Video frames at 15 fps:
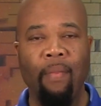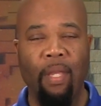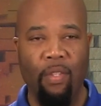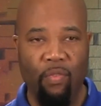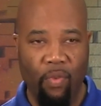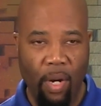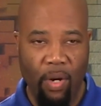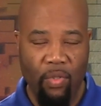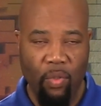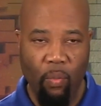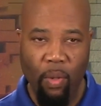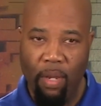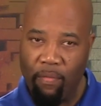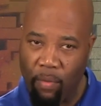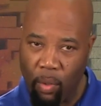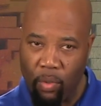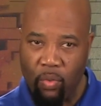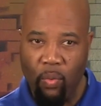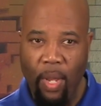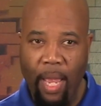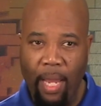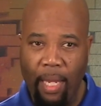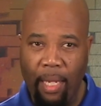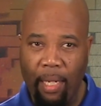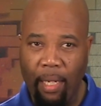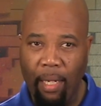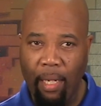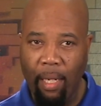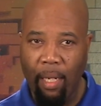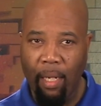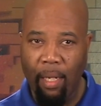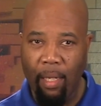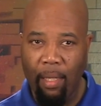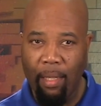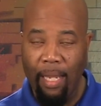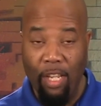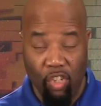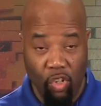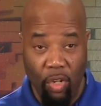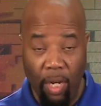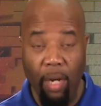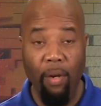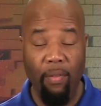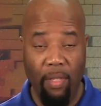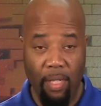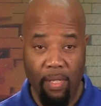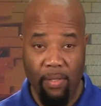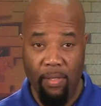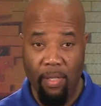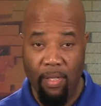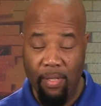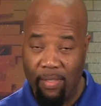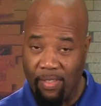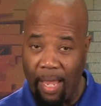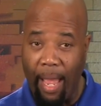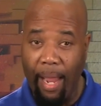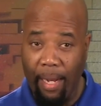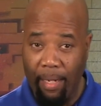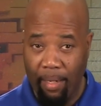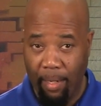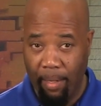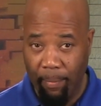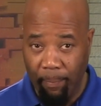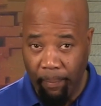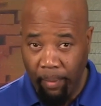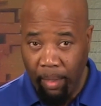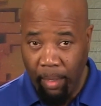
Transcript: as far as the way Volkswagen engineered this and designed it.